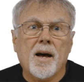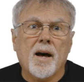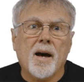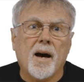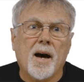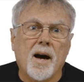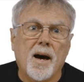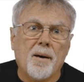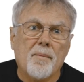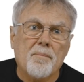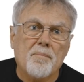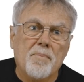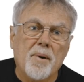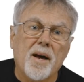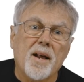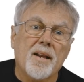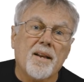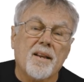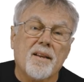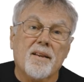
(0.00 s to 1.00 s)

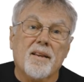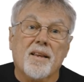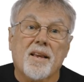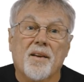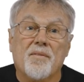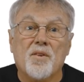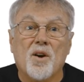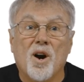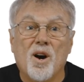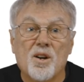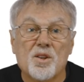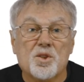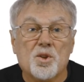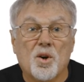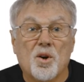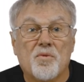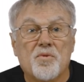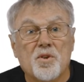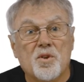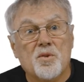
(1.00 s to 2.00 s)
But if
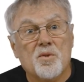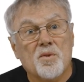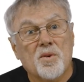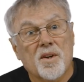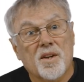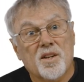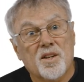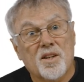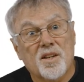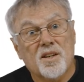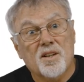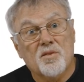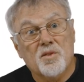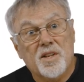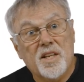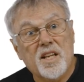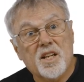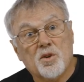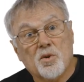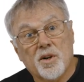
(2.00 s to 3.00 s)
you
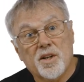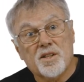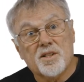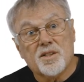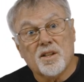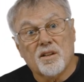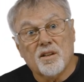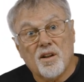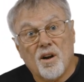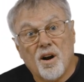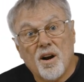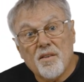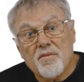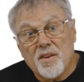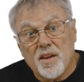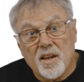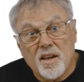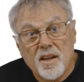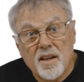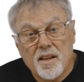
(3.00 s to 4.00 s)
decrease the
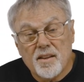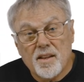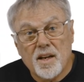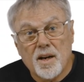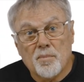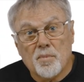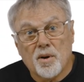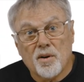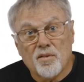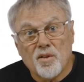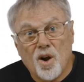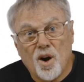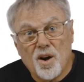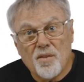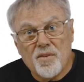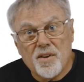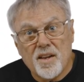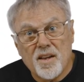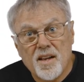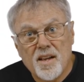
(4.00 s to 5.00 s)
larvae, the number of
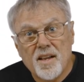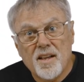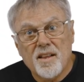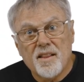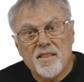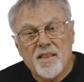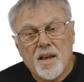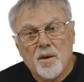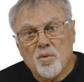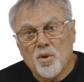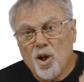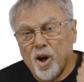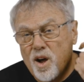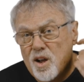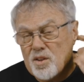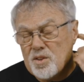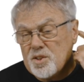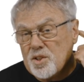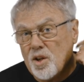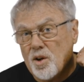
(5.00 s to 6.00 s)
larvae, they will
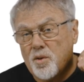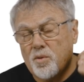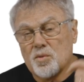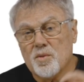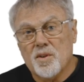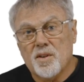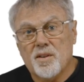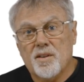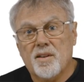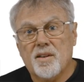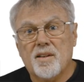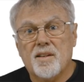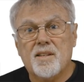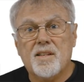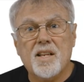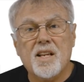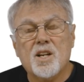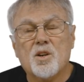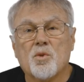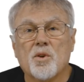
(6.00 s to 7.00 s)
also
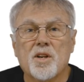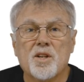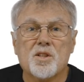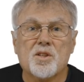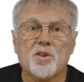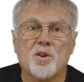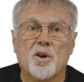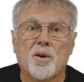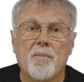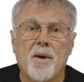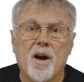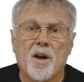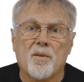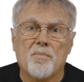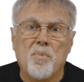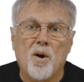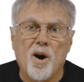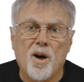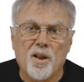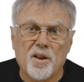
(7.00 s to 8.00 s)
decrease their amount
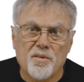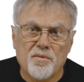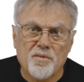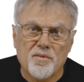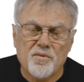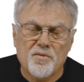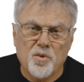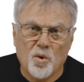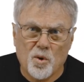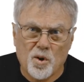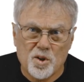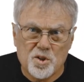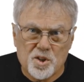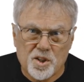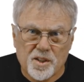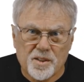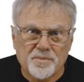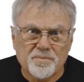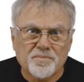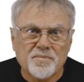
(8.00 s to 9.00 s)
of pollen
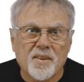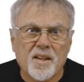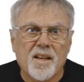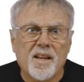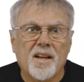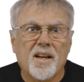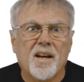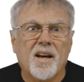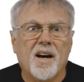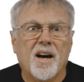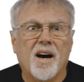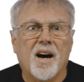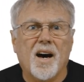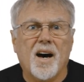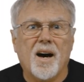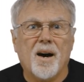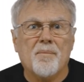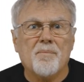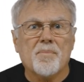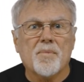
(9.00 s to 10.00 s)
foraging.
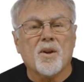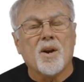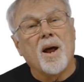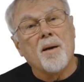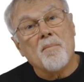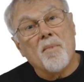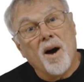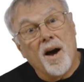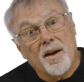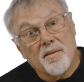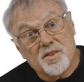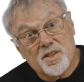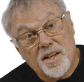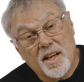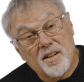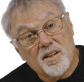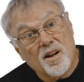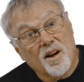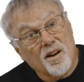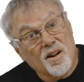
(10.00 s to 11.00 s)
And I
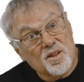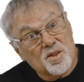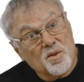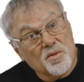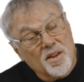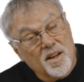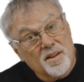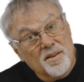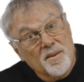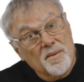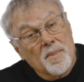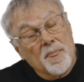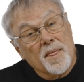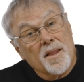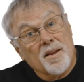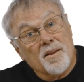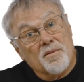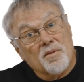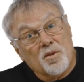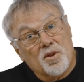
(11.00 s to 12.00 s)
say also that
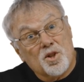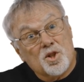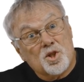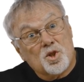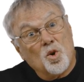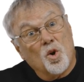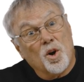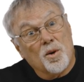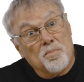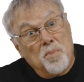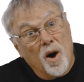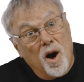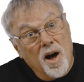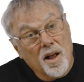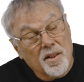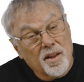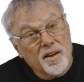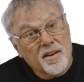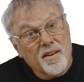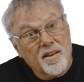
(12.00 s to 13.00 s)
with the stored
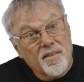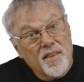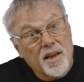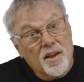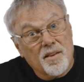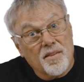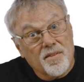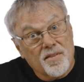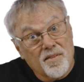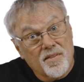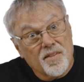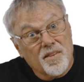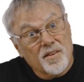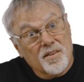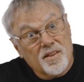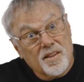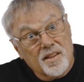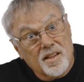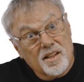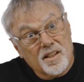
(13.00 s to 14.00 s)
pollen,
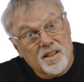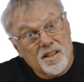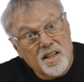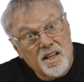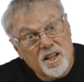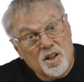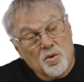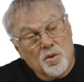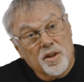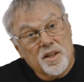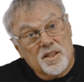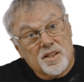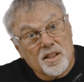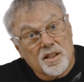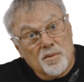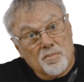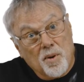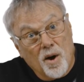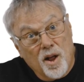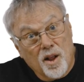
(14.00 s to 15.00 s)
the decrease
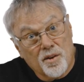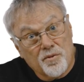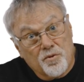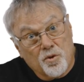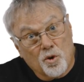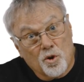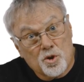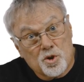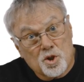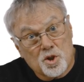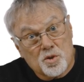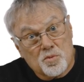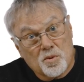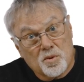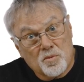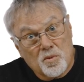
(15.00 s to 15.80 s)
in the pollen foragers will